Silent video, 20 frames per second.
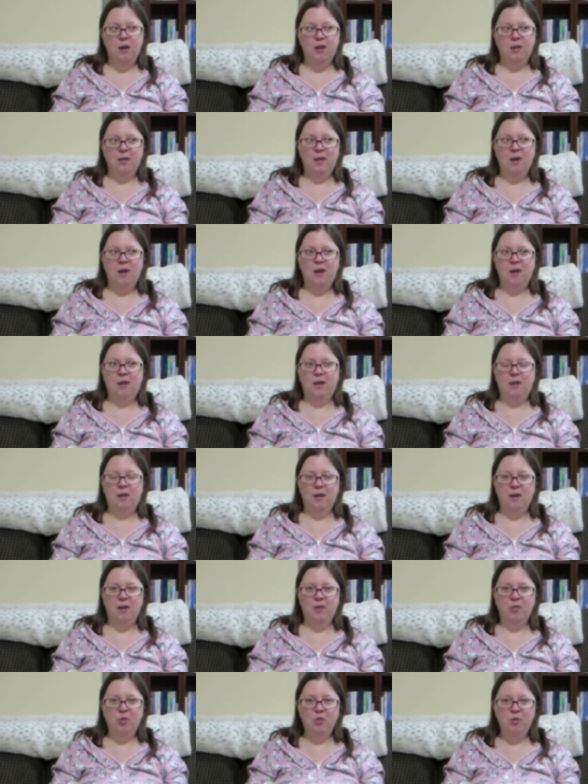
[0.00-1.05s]
Like,
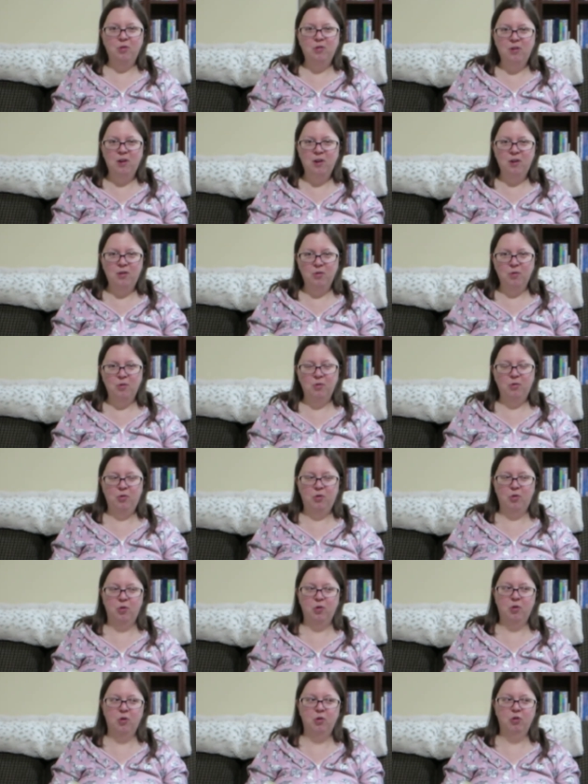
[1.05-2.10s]
a 13 year old
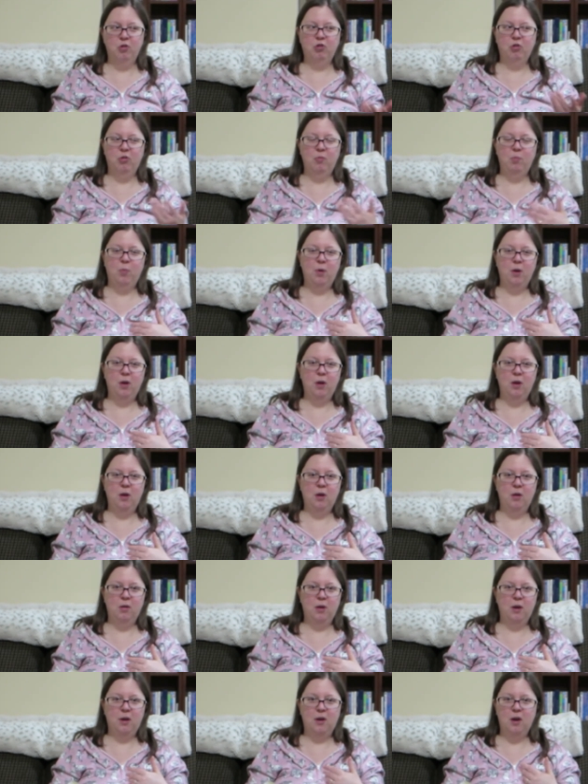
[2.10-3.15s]
girl shouldn't
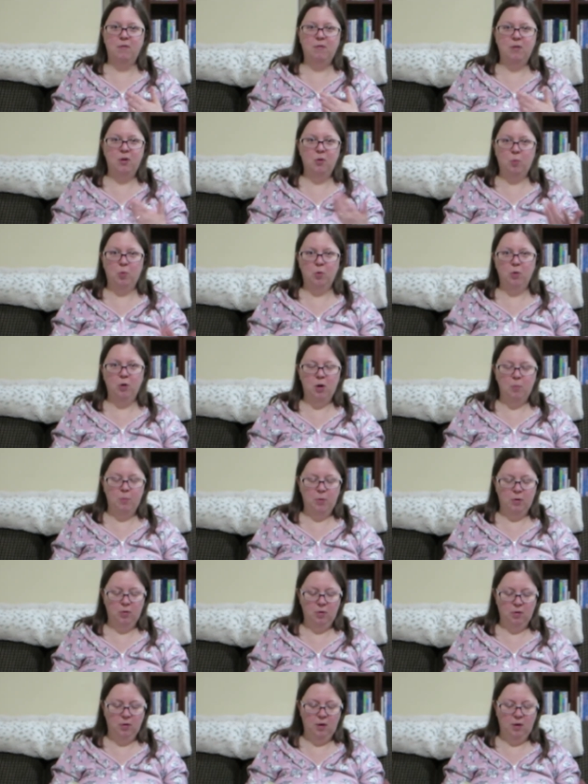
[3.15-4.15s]
be, like, having to worry about,